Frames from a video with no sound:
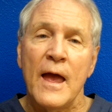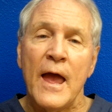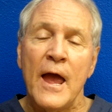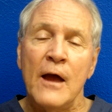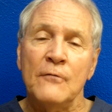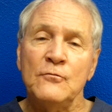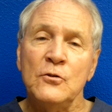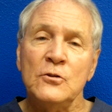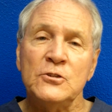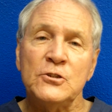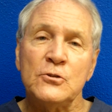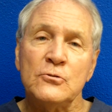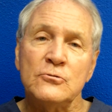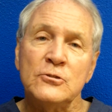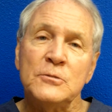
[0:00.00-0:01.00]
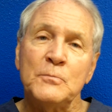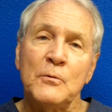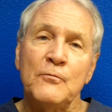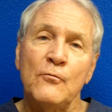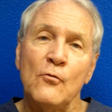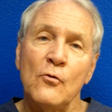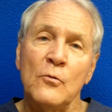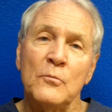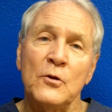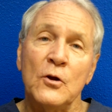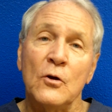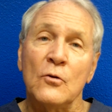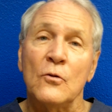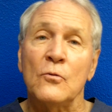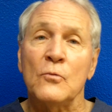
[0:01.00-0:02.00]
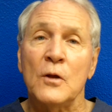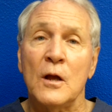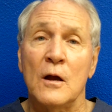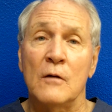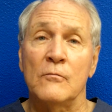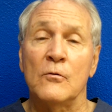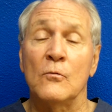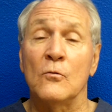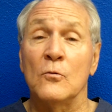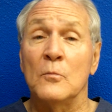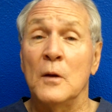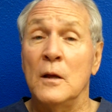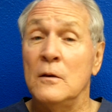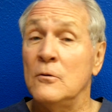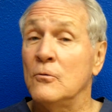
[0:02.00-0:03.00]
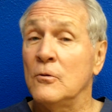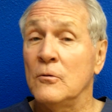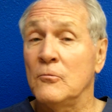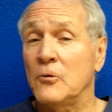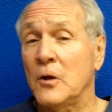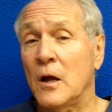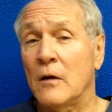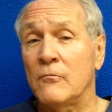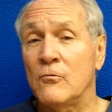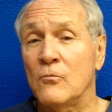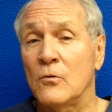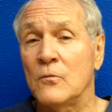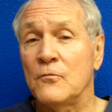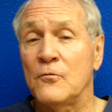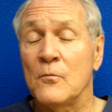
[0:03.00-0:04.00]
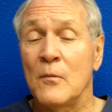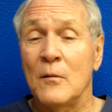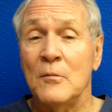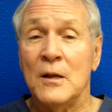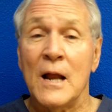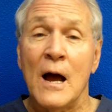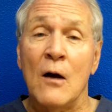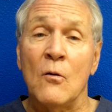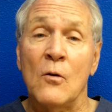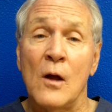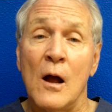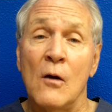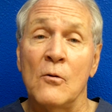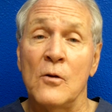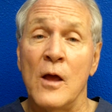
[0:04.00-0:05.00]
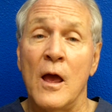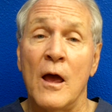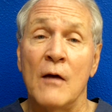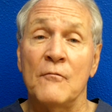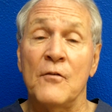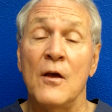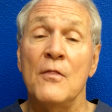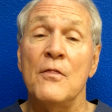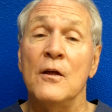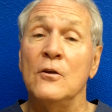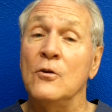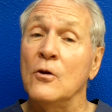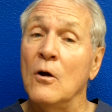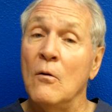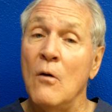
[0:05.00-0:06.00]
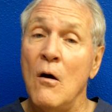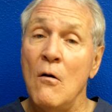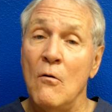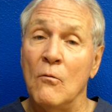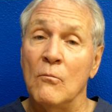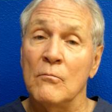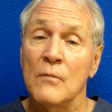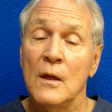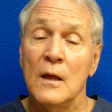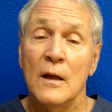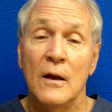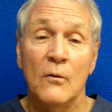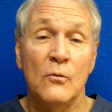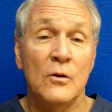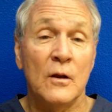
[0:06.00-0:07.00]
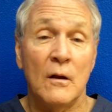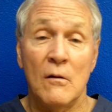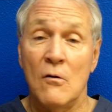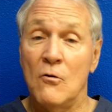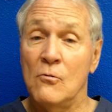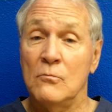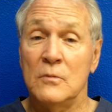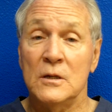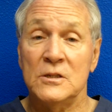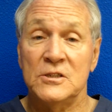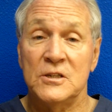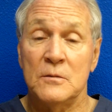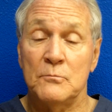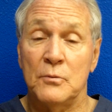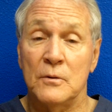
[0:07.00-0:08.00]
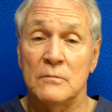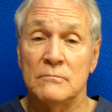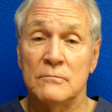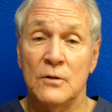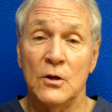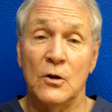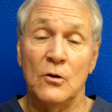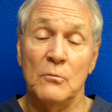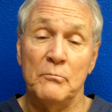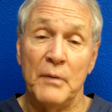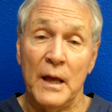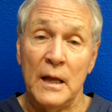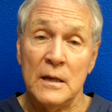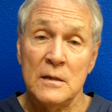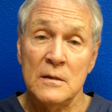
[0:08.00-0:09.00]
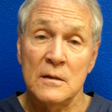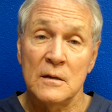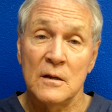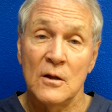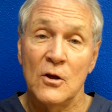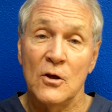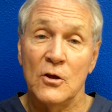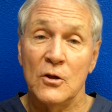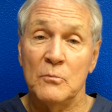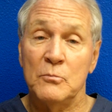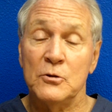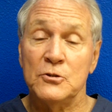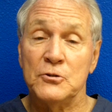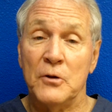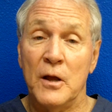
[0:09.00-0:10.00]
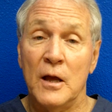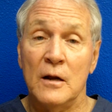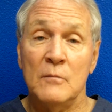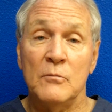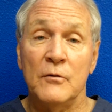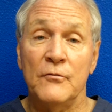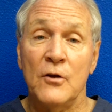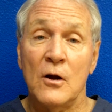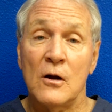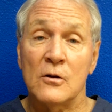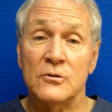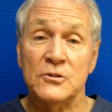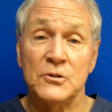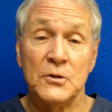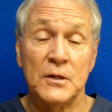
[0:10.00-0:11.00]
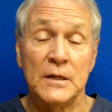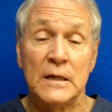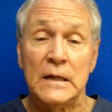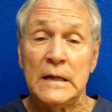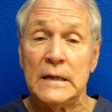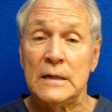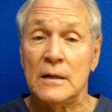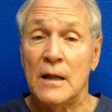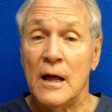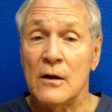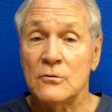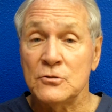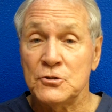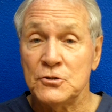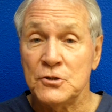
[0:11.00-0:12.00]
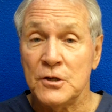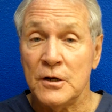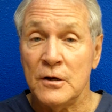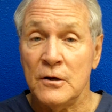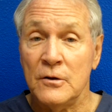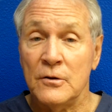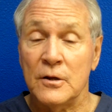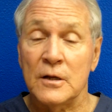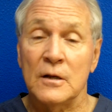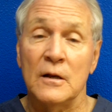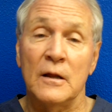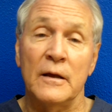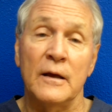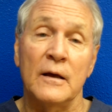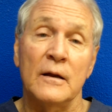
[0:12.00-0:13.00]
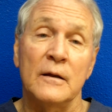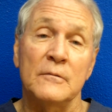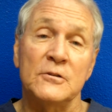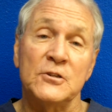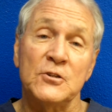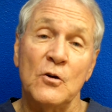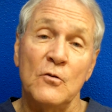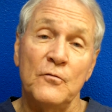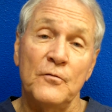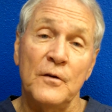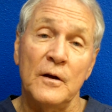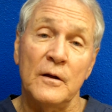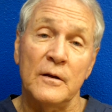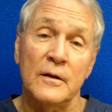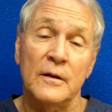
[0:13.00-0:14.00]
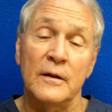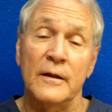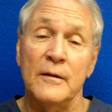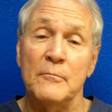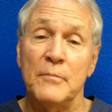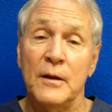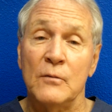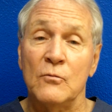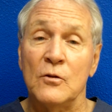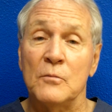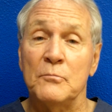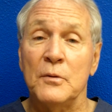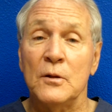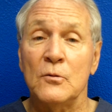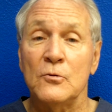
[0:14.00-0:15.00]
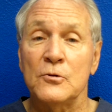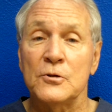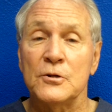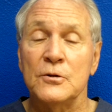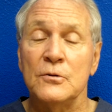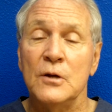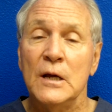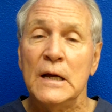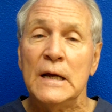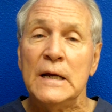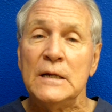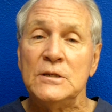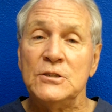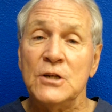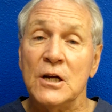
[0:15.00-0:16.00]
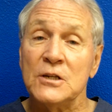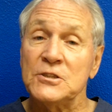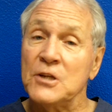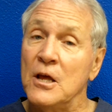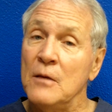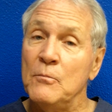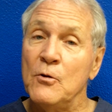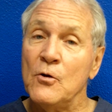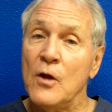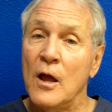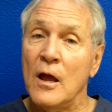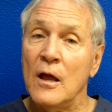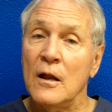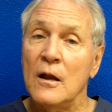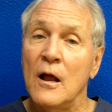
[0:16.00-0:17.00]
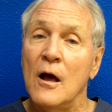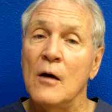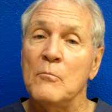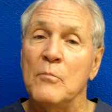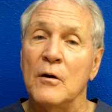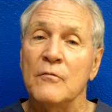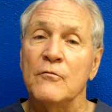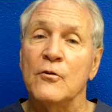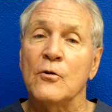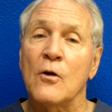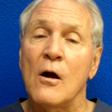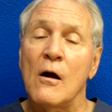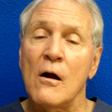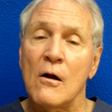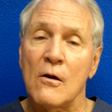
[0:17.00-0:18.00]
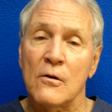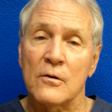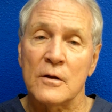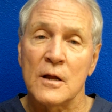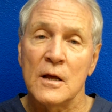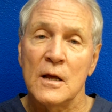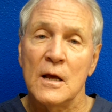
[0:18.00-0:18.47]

After the surgery is performed, you go to the recovery room, and you're in the recovery room for maybe an hour, hour and a half, and then you go home. And when you go home, it's simple. You go to bed, you put your head above your heart, so you can lay in a lounge chair, you can lay on a sofa, you can lay in bed with a pillow or two. Just keep your head above your heart.